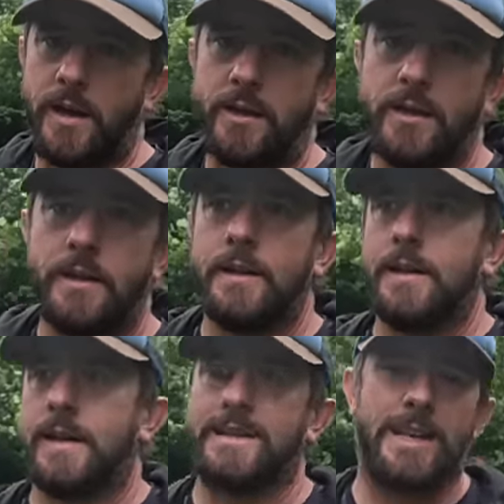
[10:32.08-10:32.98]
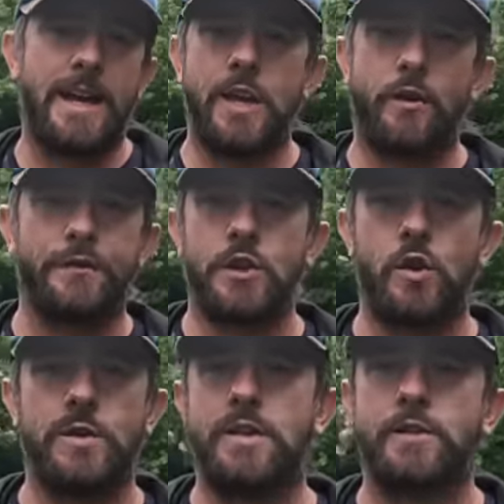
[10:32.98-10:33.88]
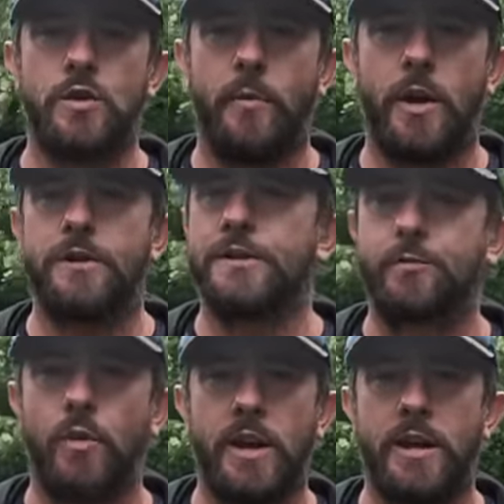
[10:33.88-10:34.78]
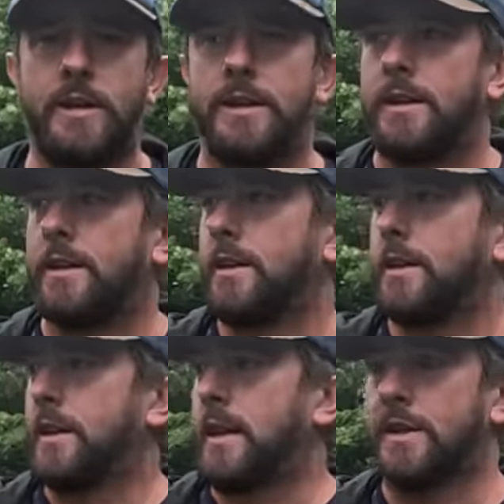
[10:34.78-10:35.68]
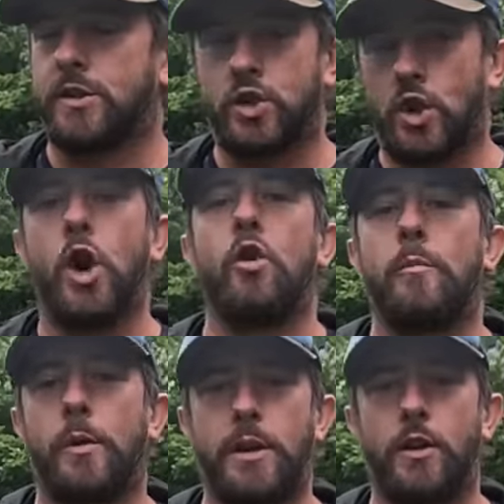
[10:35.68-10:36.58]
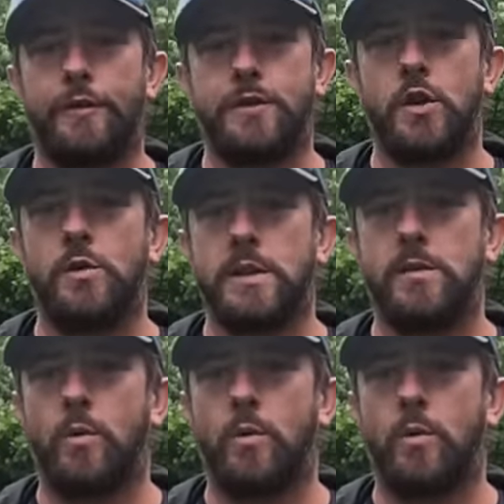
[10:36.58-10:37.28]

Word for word: it it's light enough to use in summer and spring it's durable enough to use in